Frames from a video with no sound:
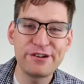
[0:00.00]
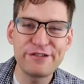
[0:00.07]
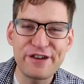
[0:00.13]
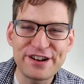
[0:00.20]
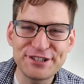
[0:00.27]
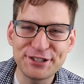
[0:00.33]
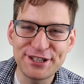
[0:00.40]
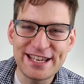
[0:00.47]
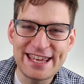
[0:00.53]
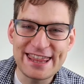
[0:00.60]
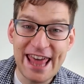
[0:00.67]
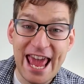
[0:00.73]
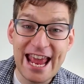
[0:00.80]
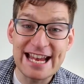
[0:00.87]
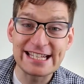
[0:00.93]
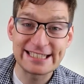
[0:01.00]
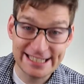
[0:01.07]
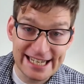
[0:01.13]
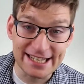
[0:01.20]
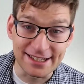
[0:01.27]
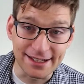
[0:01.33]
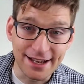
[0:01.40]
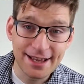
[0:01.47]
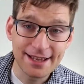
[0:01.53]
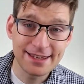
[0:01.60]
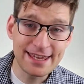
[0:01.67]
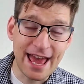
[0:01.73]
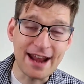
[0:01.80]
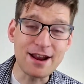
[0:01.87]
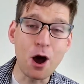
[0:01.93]
eventually they did
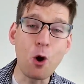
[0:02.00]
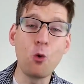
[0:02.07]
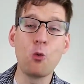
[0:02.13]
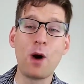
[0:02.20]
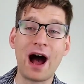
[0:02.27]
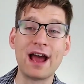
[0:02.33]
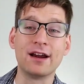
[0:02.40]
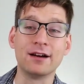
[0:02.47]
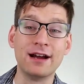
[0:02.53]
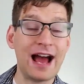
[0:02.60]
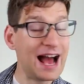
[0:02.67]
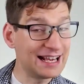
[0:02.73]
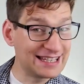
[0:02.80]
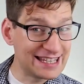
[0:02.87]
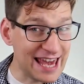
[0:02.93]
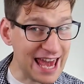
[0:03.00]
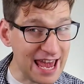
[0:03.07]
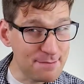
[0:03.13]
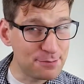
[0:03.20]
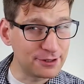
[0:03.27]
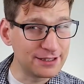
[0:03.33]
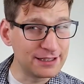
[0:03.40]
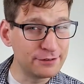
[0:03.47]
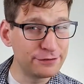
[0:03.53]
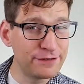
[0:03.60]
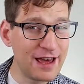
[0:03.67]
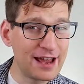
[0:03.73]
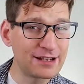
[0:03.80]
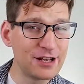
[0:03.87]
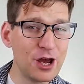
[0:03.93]
get a wire, a cable in
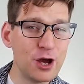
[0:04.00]
fact,